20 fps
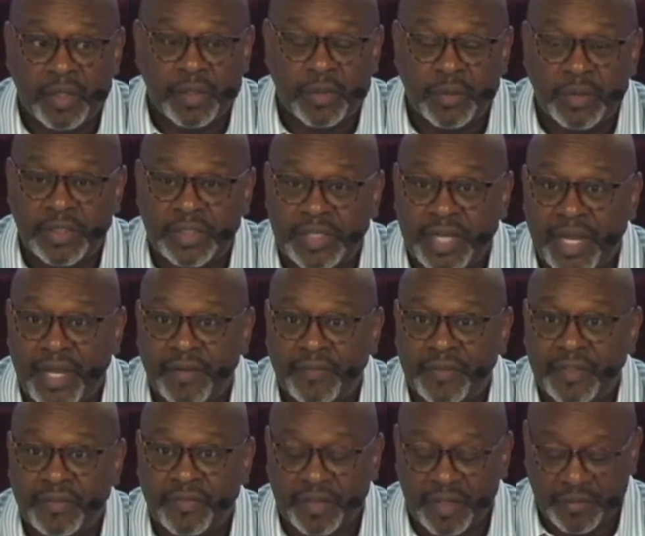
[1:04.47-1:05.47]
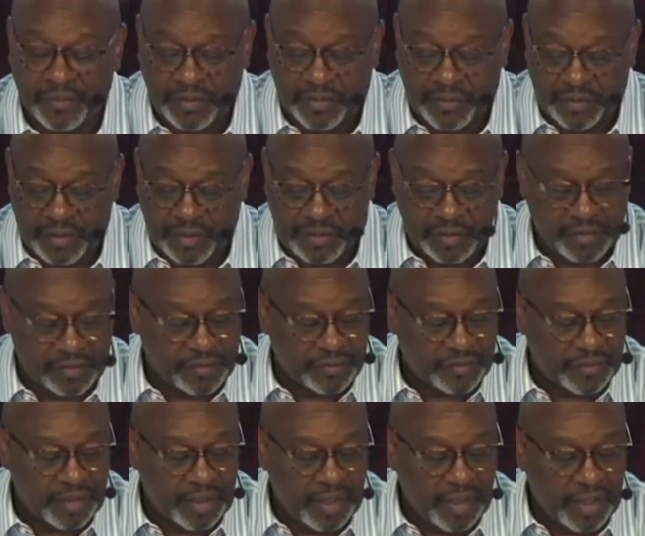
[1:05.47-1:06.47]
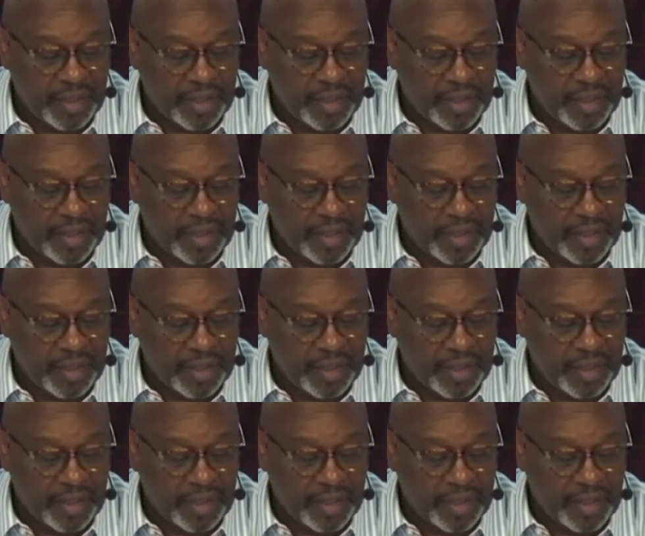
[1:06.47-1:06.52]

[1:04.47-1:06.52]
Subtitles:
going to have these conversations.